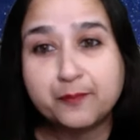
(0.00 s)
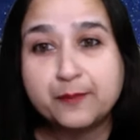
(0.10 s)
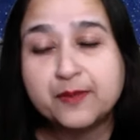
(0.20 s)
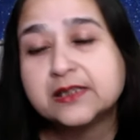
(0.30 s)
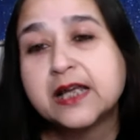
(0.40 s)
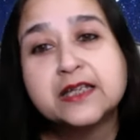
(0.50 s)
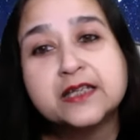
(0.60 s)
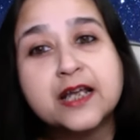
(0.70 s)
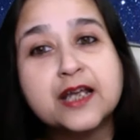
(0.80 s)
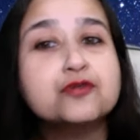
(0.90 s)
papers
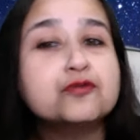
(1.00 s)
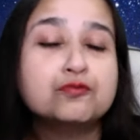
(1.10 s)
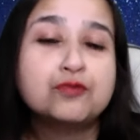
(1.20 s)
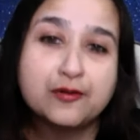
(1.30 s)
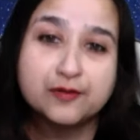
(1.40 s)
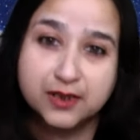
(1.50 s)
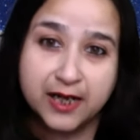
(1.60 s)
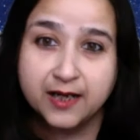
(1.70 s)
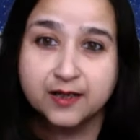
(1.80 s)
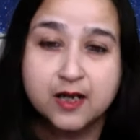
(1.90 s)
99 to
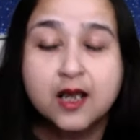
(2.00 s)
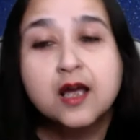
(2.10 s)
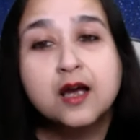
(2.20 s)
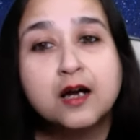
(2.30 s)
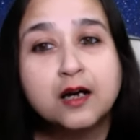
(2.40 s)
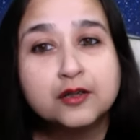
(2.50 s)
2008.